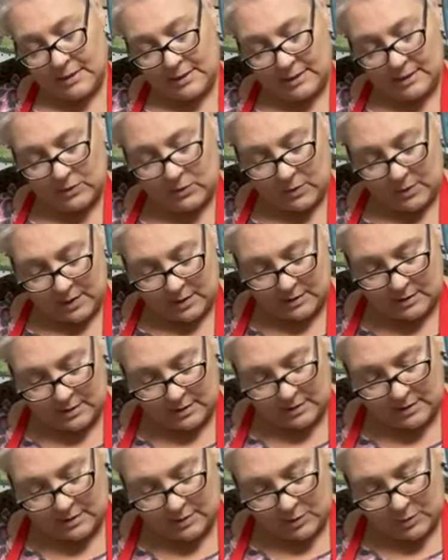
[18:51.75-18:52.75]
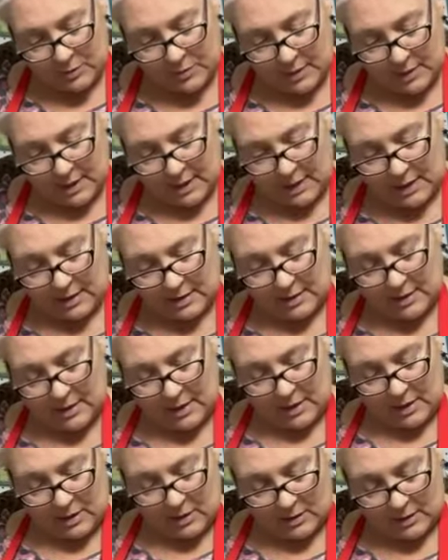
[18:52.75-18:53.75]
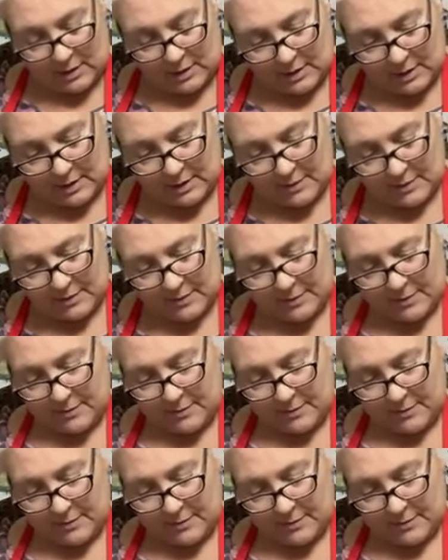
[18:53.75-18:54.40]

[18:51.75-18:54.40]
Linda Wells says so pretty. Thank you, Linda.